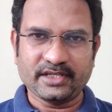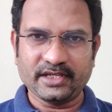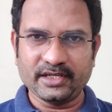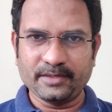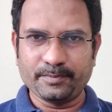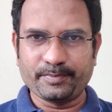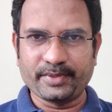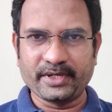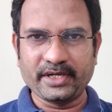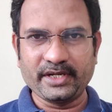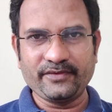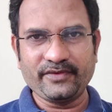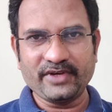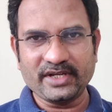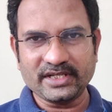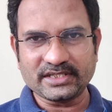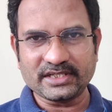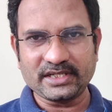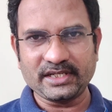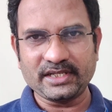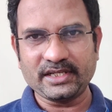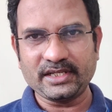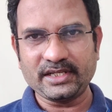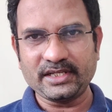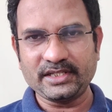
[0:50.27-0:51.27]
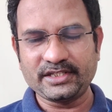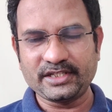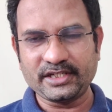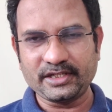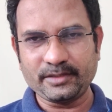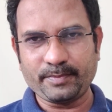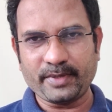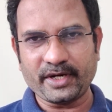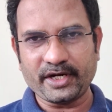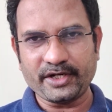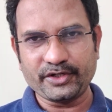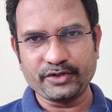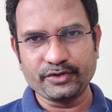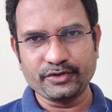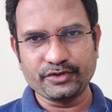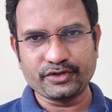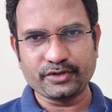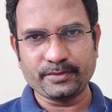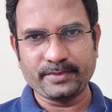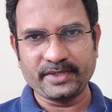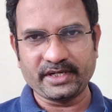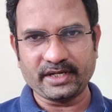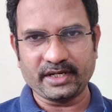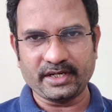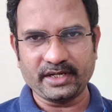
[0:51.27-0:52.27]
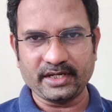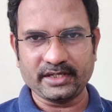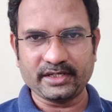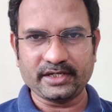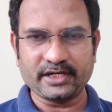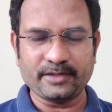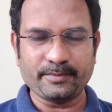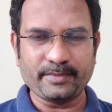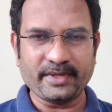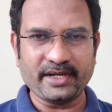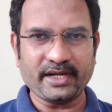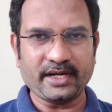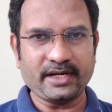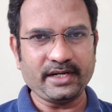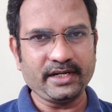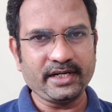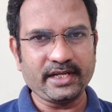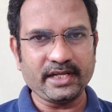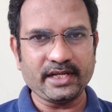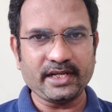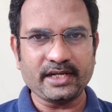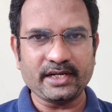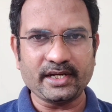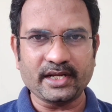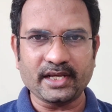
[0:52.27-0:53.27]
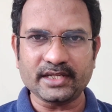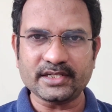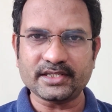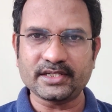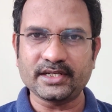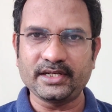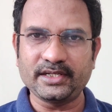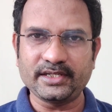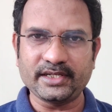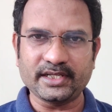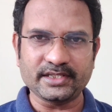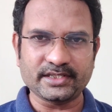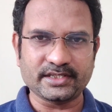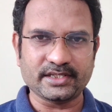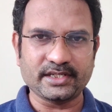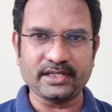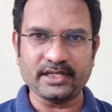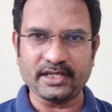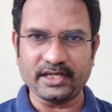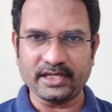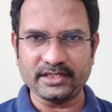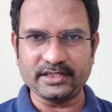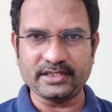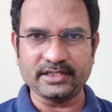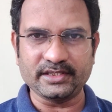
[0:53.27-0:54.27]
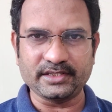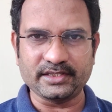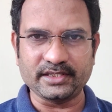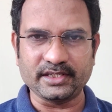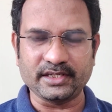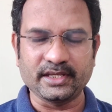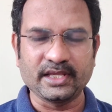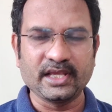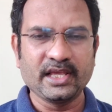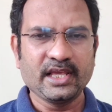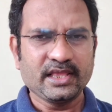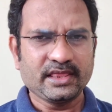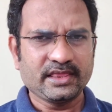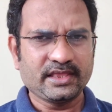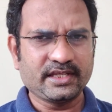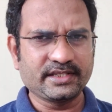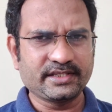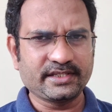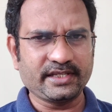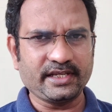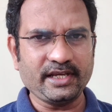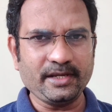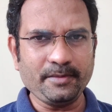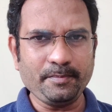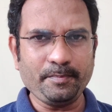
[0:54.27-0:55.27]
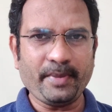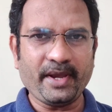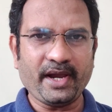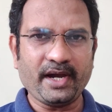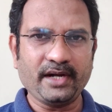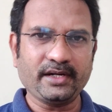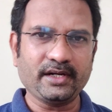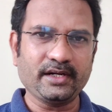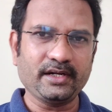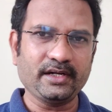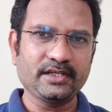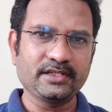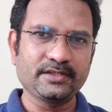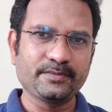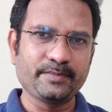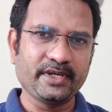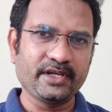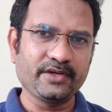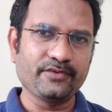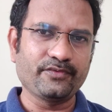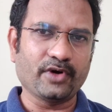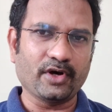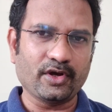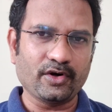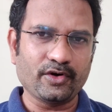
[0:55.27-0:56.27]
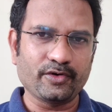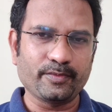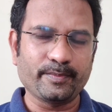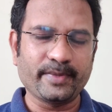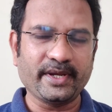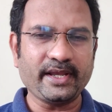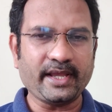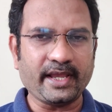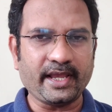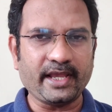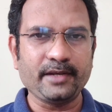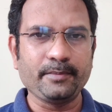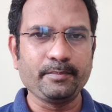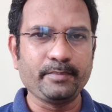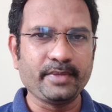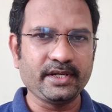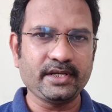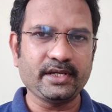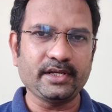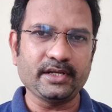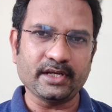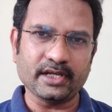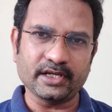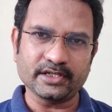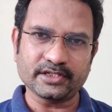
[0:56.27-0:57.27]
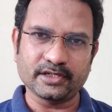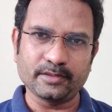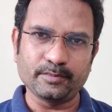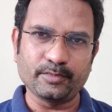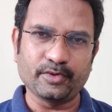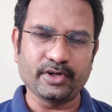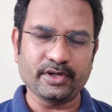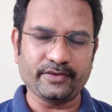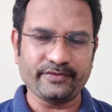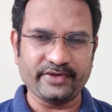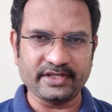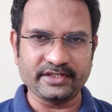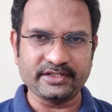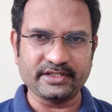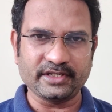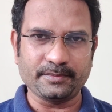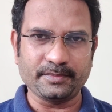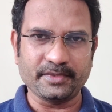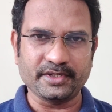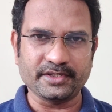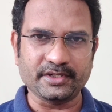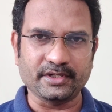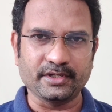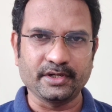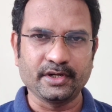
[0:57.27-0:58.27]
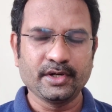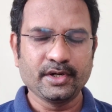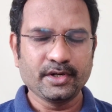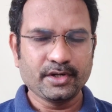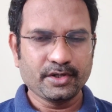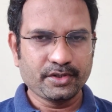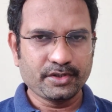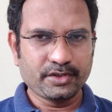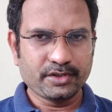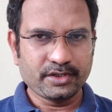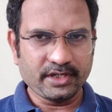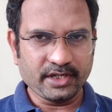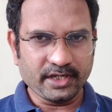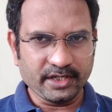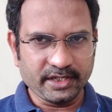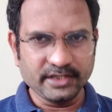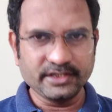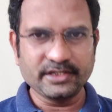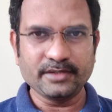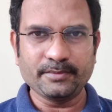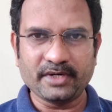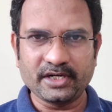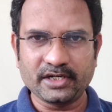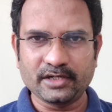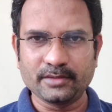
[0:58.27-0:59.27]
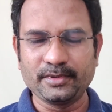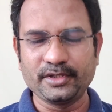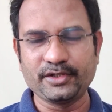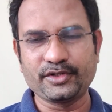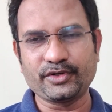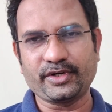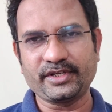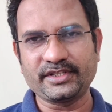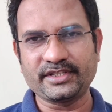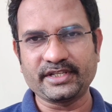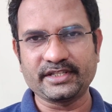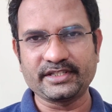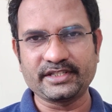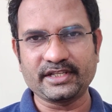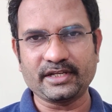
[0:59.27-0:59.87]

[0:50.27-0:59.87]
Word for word: see, previously GPAT used to be conducted by NTA, National Testing Agency. The same pattern is being followed by NBE, National Board of Examination. It is a multiple choice